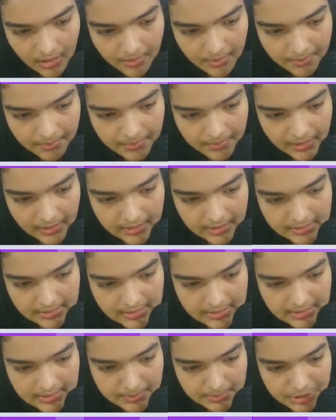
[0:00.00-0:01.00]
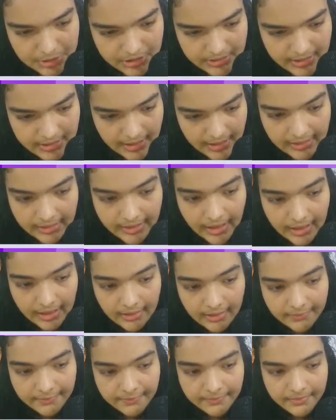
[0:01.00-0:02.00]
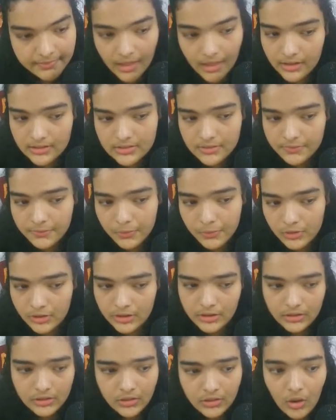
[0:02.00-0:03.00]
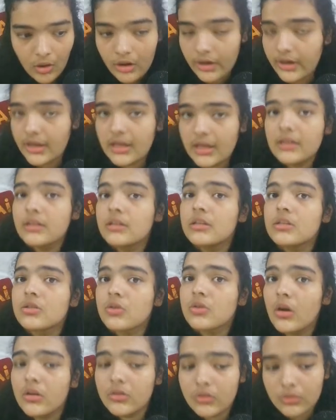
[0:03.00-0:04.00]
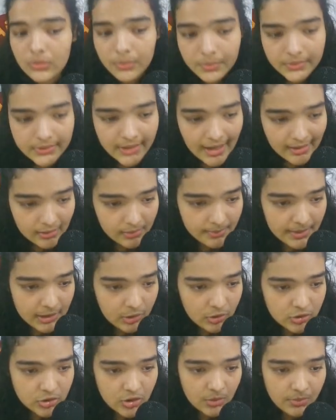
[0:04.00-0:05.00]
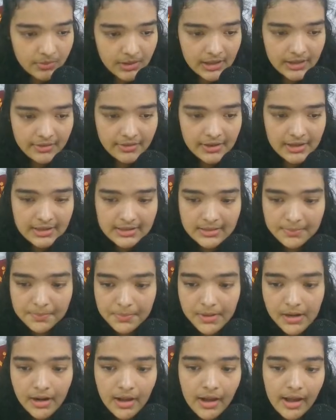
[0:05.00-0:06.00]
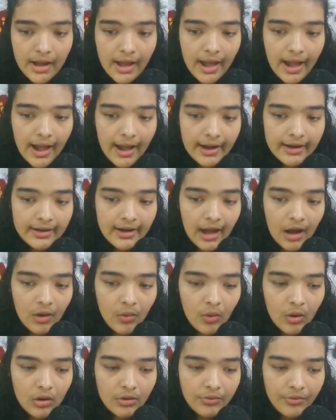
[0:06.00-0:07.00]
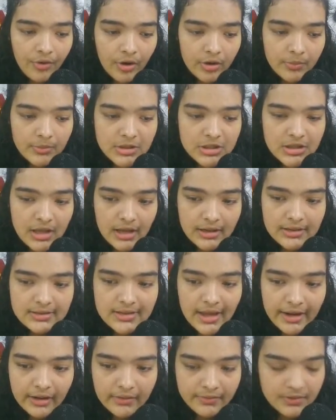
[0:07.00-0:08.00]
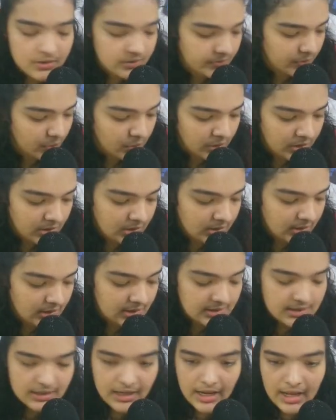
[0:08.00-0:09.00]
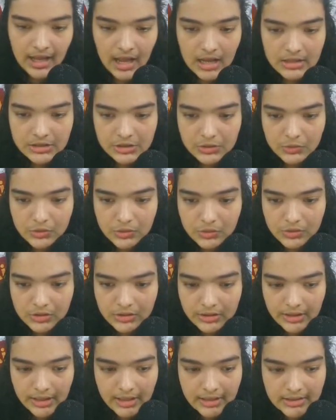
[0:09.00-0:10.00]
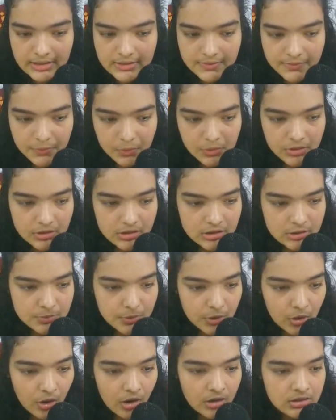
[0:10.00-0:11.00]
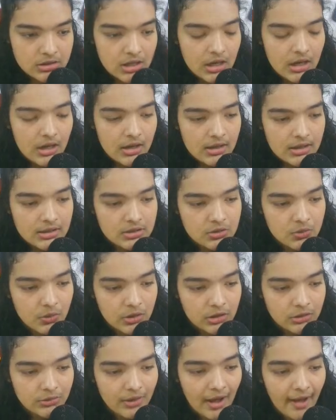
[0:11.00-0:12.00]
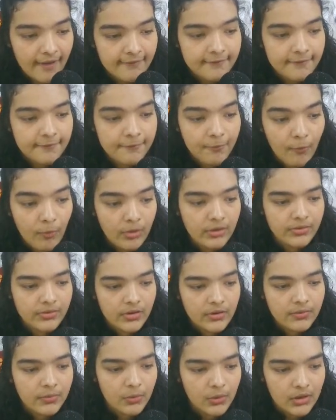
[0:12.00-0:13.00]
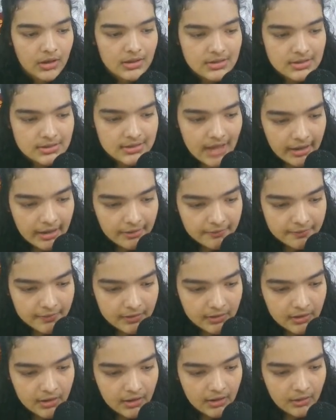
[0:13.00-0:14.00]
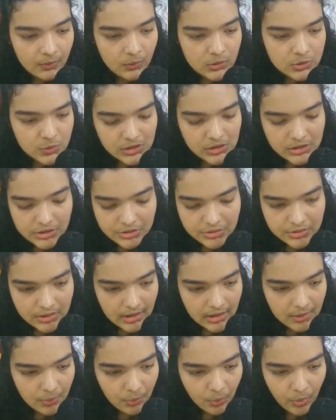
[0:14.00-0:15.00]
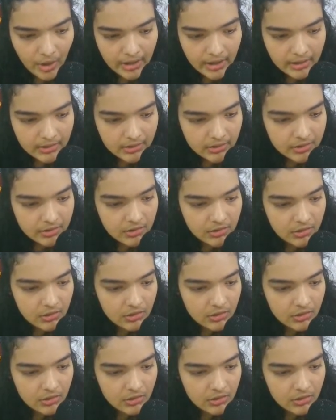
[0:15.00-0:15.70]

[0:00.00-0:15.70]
place this image inside. Again, if there is a folder already in the Discord group, that will make your job really simple. And now all of your images are inside of this folder. The reason I asked you to create this folder is because it's going to have 4 different folders inside of it, which we'll just rename 1,